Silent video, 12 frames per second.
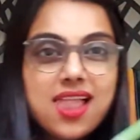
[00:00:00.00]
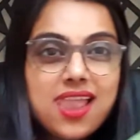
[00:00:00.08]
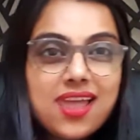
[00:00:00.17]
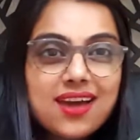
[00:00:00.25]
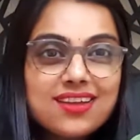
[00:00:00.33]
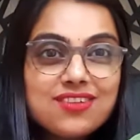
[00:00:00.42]

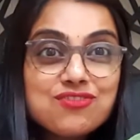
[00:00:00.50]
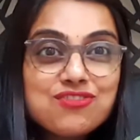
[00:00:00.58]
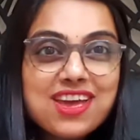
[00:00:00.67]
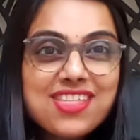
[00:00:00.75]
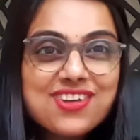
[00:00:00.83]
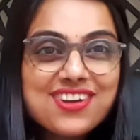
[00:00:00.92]
light
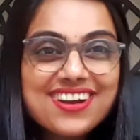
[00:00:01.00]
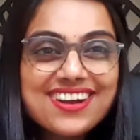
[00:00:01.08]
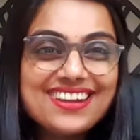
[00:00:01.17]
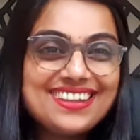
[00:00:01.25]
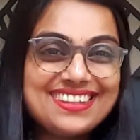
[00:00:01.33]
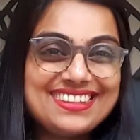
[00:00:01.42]

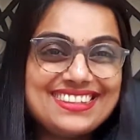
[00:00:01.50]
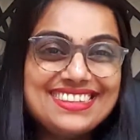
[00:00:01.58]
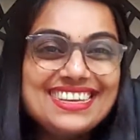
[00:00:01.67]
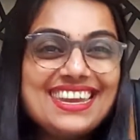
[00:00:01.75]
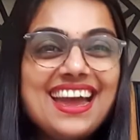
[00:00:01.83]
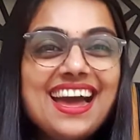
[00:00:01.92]

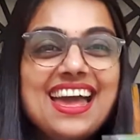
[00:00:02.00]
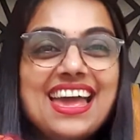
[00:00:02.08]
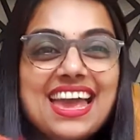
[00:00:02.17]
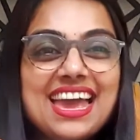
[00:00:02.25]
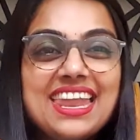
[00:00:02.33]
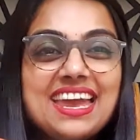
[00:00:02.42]
feather,
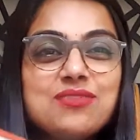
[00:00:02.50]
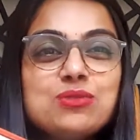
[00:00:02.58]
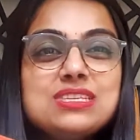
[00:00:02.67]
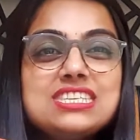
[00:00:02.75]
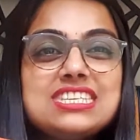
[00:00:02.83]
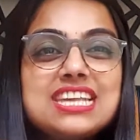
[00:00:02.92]
and I
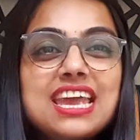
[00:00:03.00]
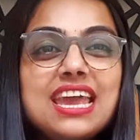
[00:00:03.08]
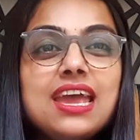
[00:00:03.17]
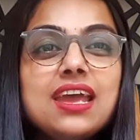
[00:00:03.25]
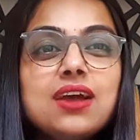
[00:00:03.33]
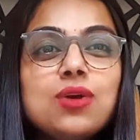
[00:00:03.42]
would say,
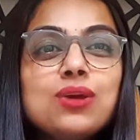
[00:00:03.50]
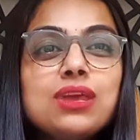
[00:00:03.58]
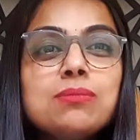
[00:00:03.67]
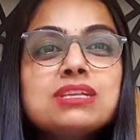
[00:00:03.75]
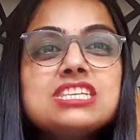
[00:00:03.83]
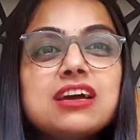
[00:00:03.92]
okay,
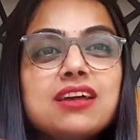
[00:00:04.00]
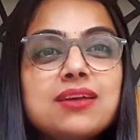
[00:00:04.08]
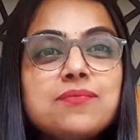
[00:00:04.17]
bacha,